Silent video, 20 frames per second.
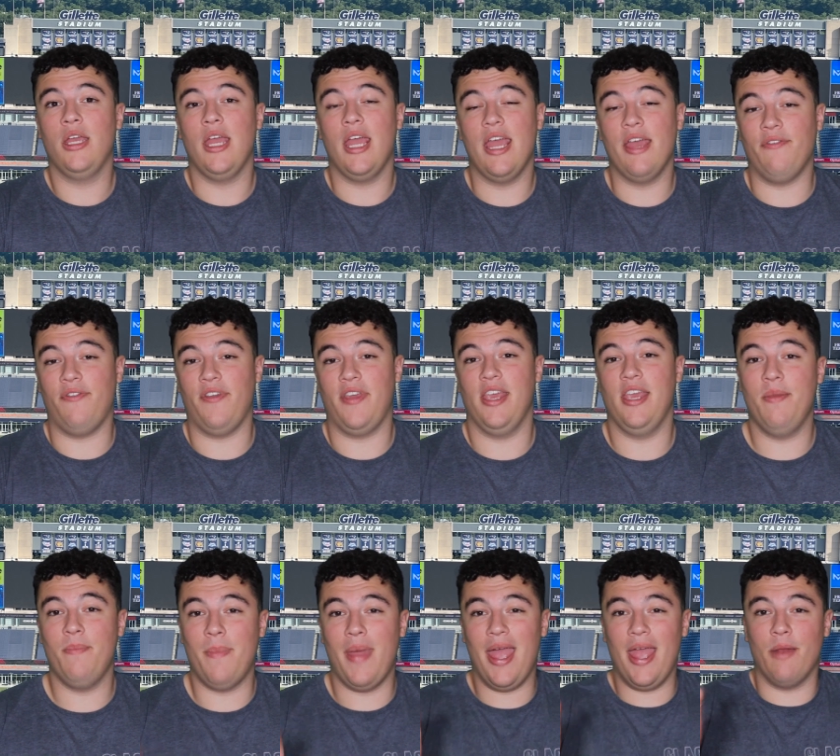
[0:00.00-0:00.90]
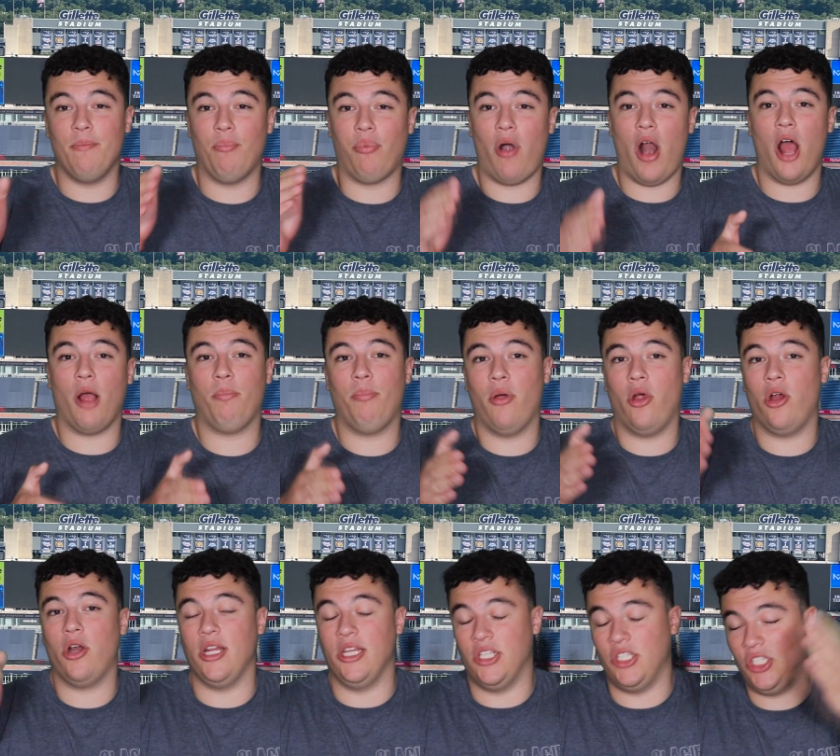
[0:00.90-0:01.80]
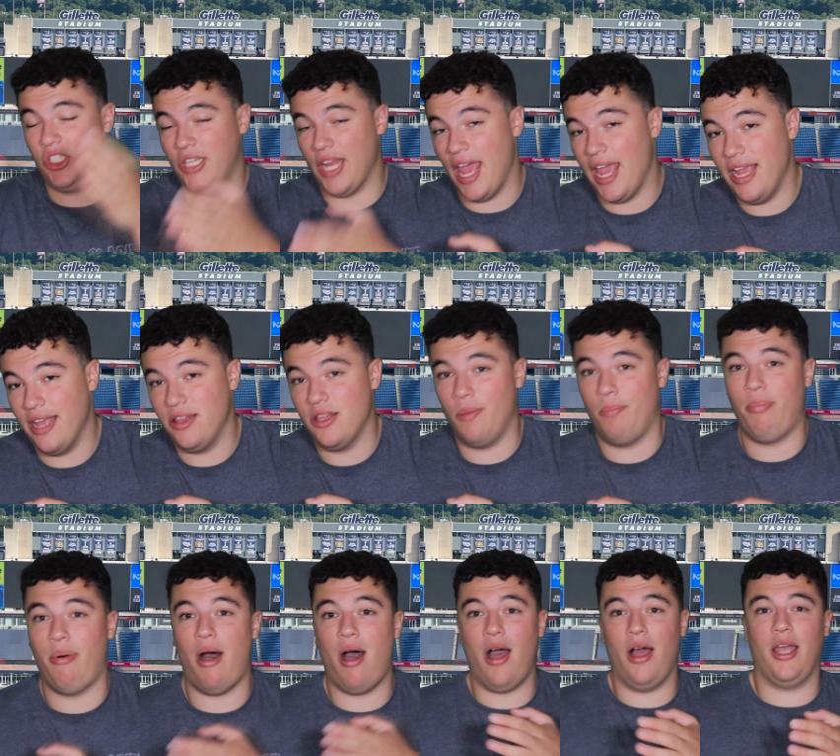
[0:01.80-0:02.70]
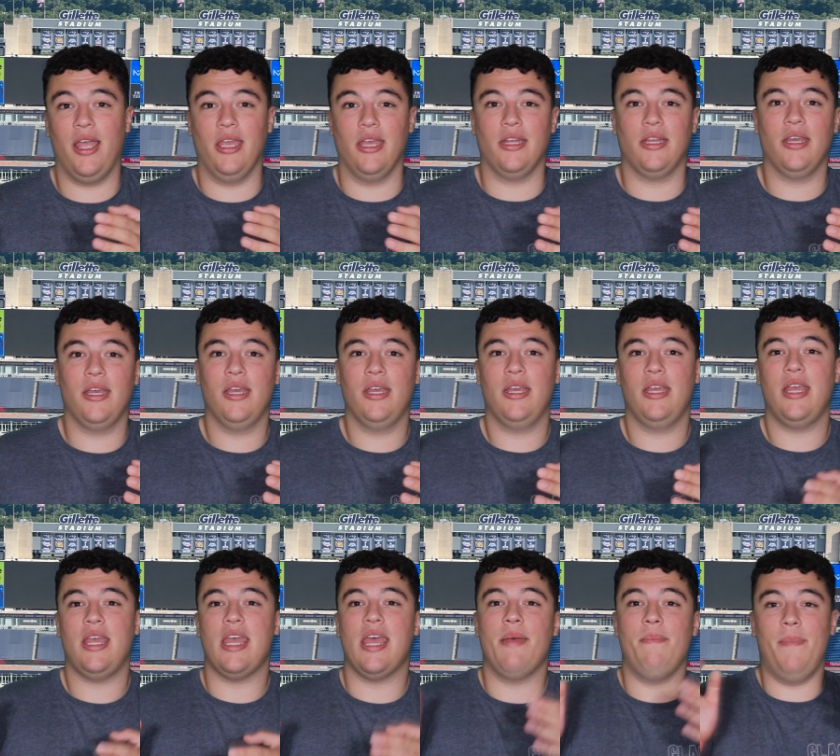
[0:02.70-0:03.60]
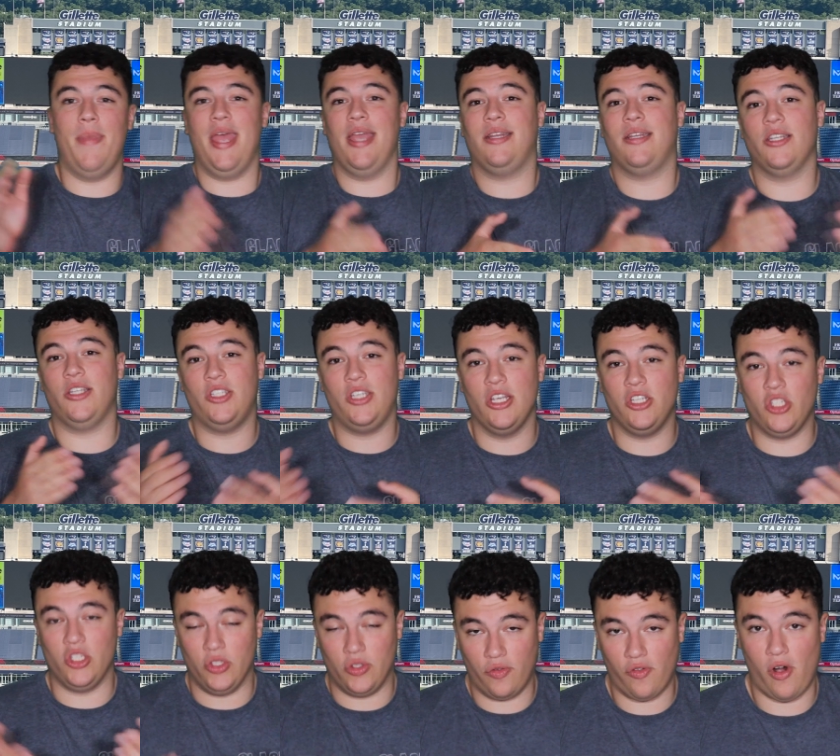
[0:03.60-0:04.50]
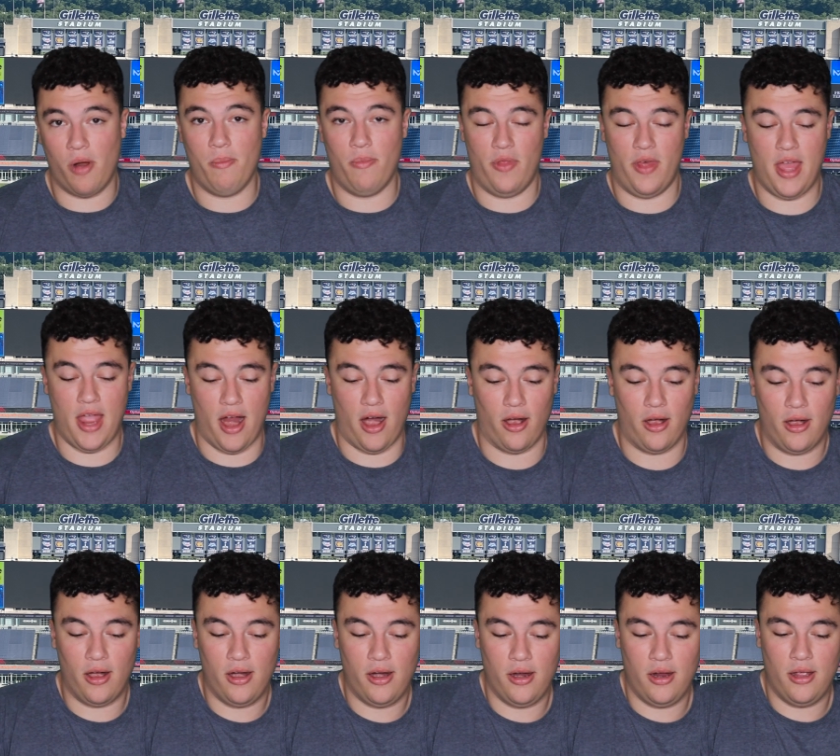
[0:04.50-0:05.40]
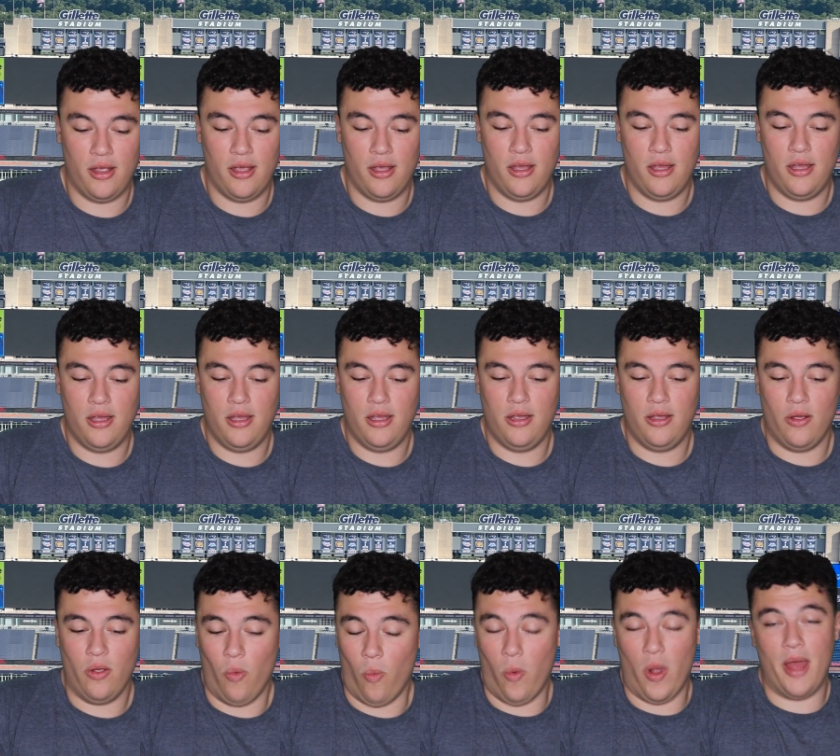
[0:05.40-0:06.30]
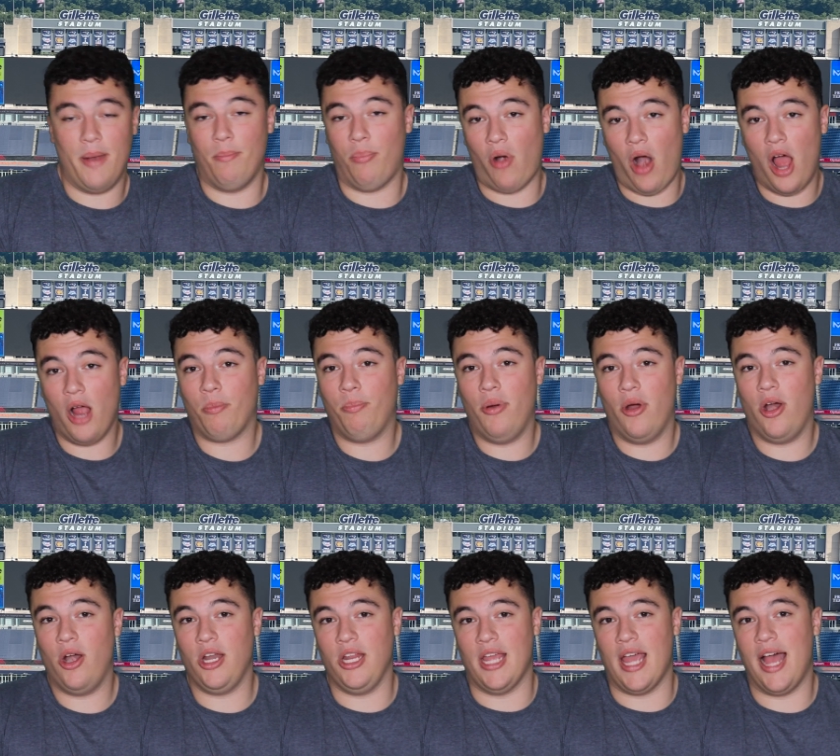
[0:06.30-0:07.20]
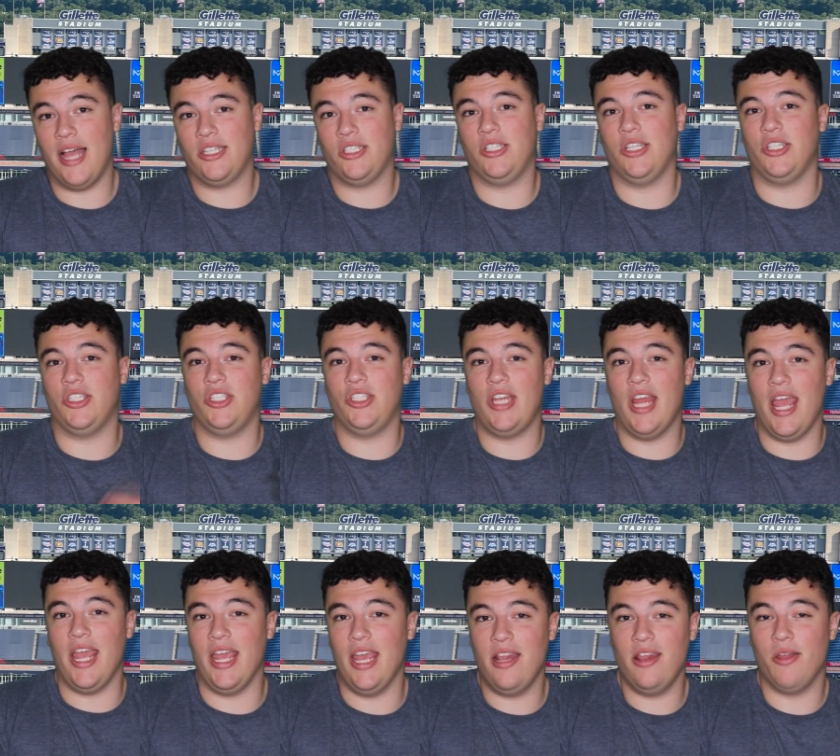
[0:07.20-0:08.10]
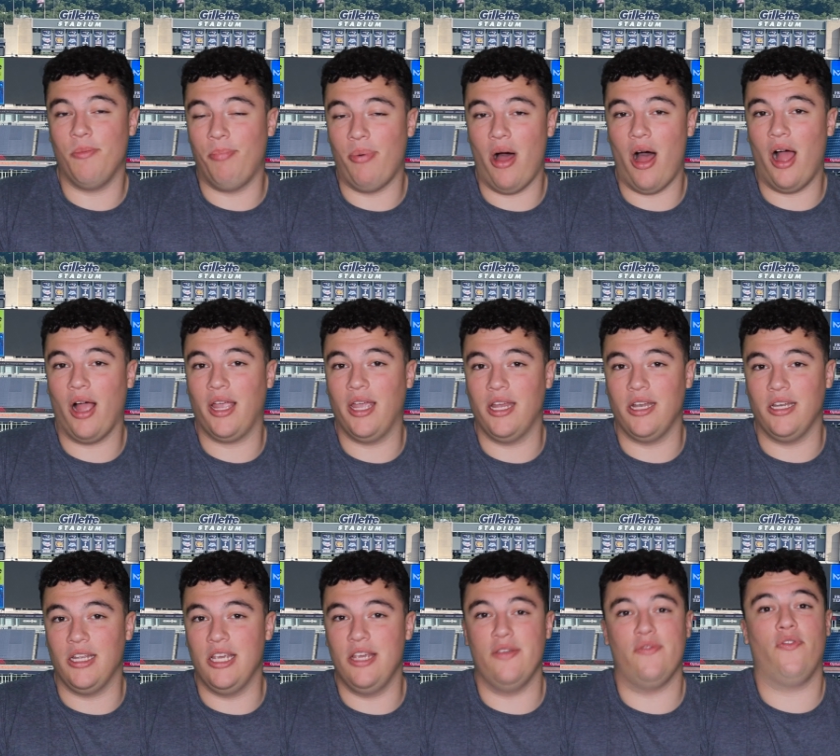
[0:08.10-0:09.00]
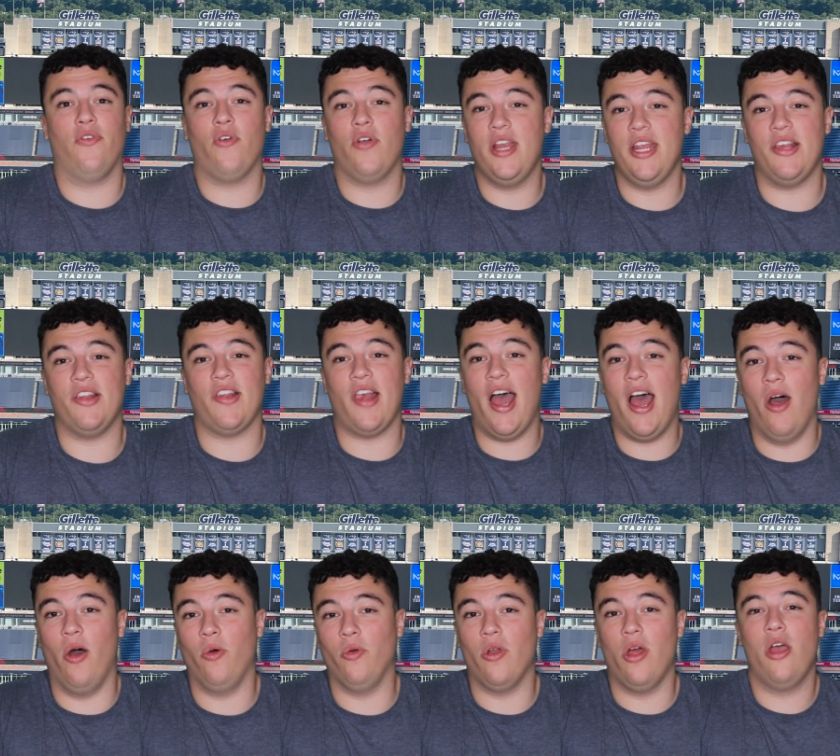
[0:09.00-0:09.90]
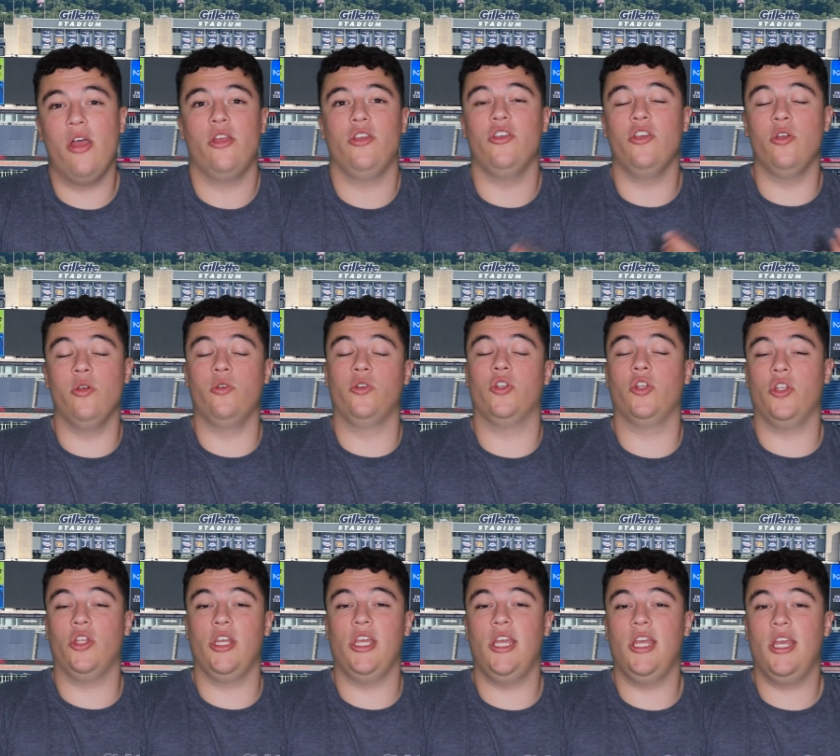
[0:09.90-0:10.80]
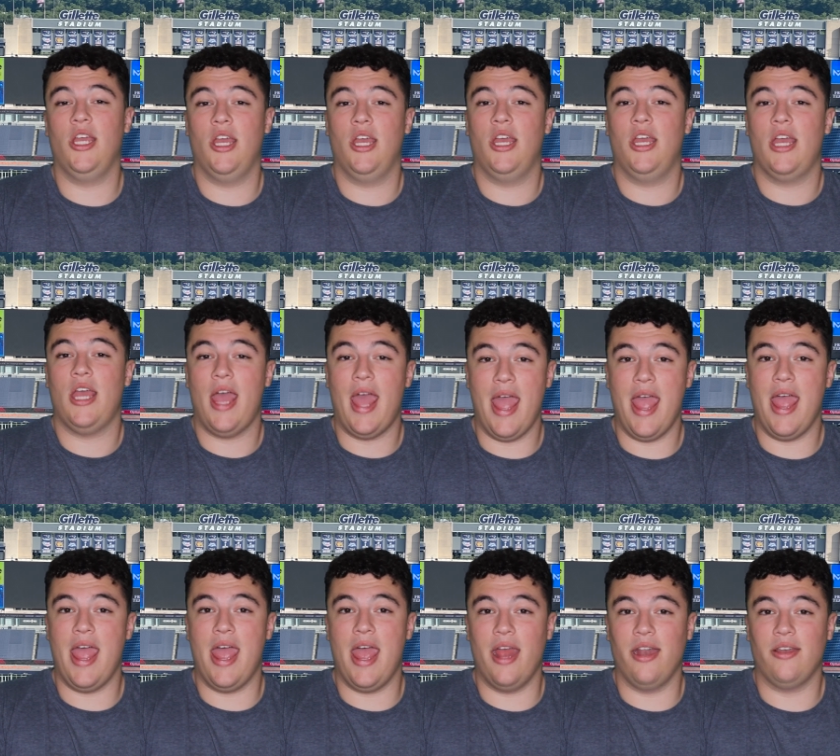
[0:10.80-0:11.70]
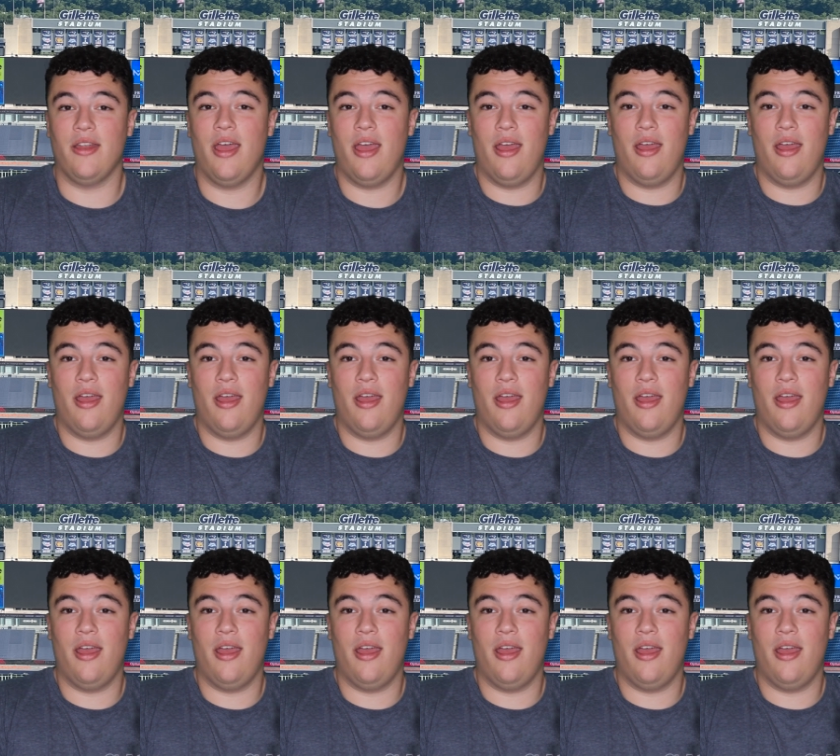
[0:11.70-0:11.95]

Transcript: if he made Brock Purdy stay in the pocket and make decisions from there. When Brock Purdy has to stay in the pocket, he freaks out, usually, and